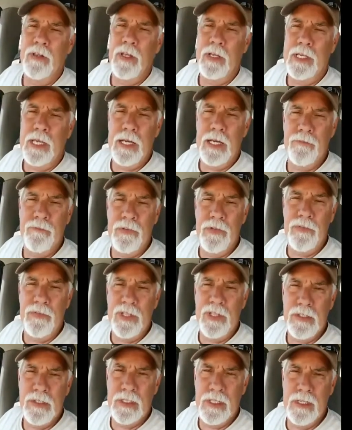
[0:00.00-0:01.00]
like I had a few
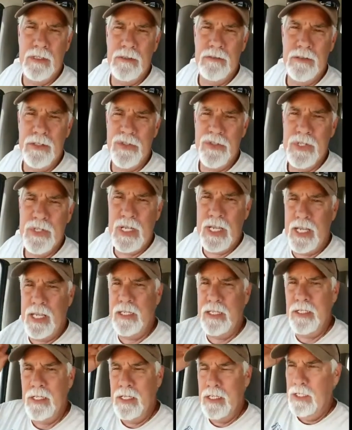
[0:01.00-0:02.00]
things to
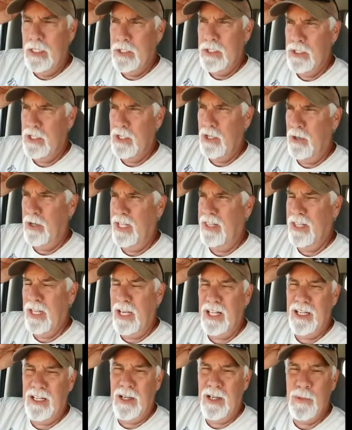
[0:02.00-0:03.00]
say, so I
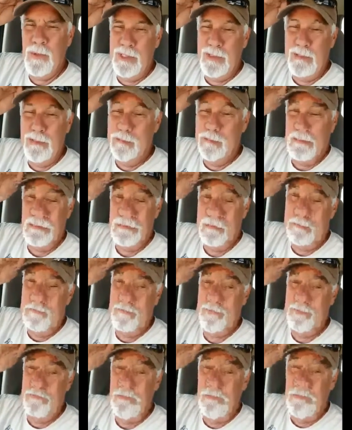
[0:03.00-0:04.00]
thought I would
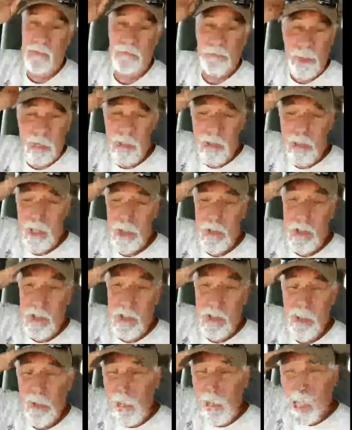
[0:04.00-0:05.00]
just
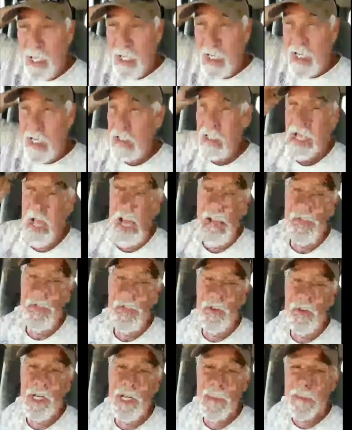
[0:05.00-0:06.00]
do a live
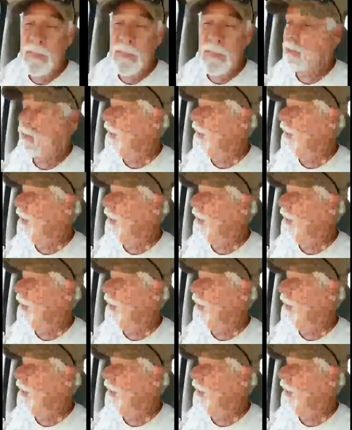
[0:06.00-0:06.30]
stream.